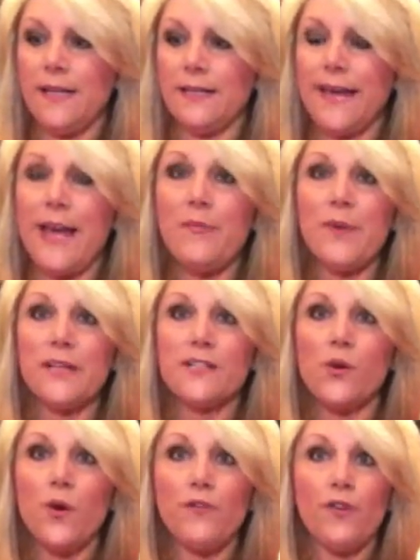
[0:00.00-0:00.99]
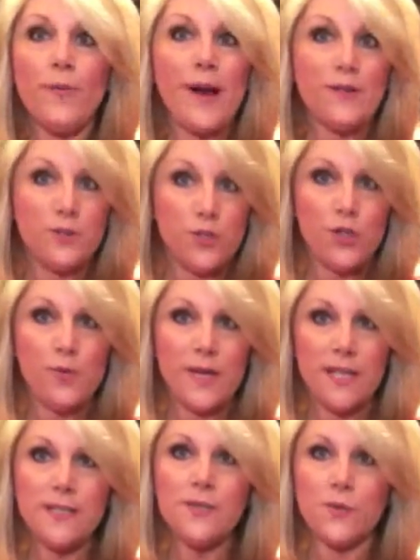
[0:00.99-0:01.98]
cake mix going for about 2
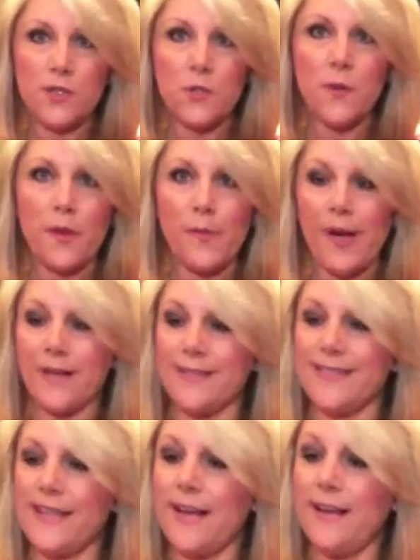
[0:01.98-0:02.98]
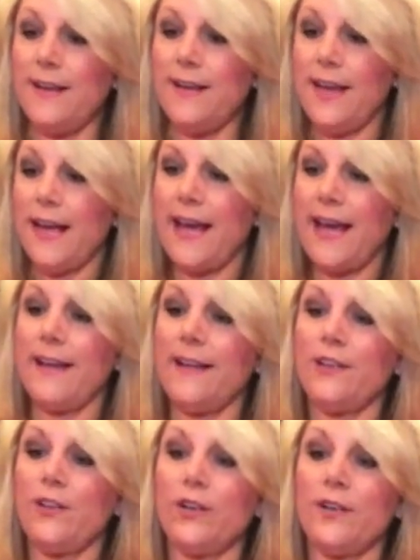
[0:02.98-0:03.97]
minutes, which is the box said, and
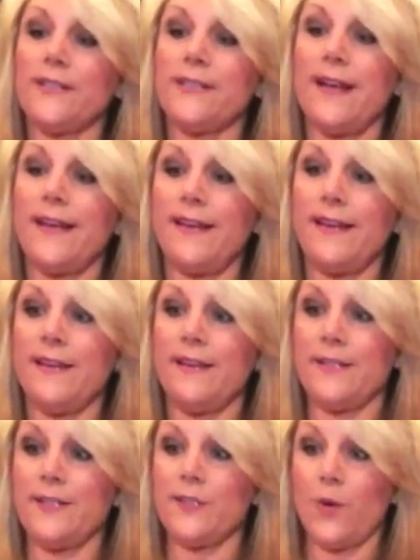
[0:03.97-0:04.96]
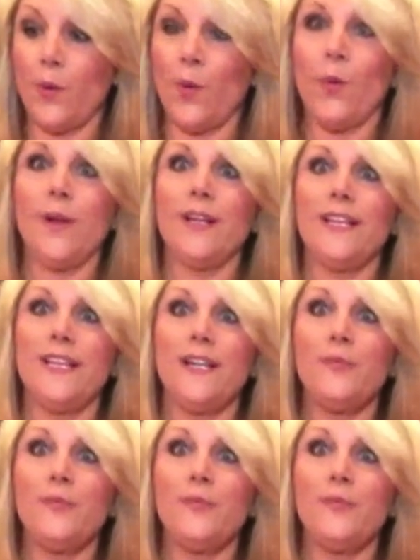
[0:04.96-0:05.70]
it looks like it is really